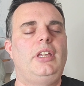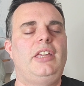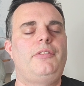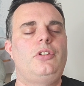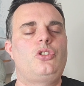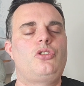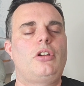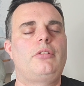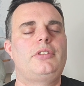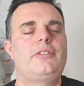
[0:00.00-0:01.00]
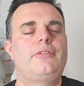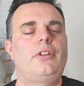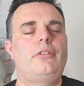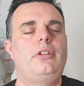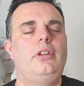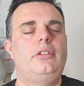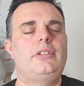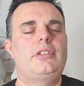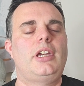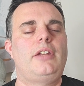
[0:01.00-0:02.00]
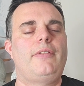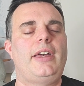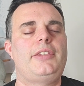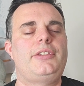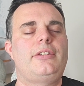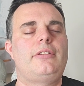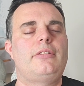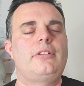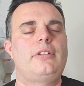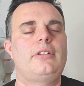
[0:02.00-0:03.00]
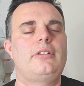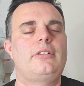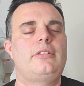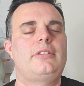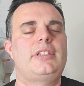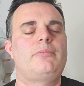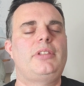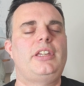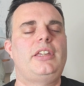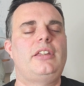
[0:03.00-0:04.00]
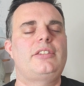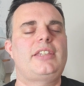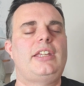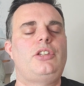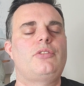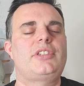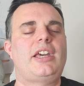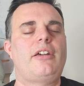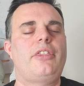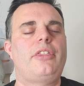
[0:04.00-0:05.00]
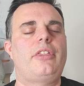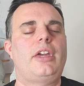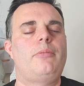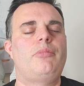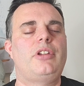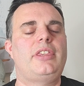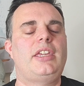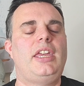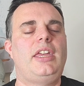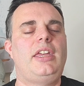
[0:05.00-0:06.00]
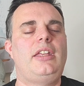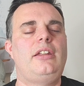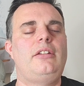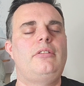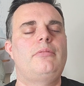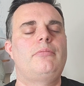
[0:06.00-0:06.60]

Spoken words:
If you struggle to focus, I'd advise you to simply say to yourself, I'm breathing in,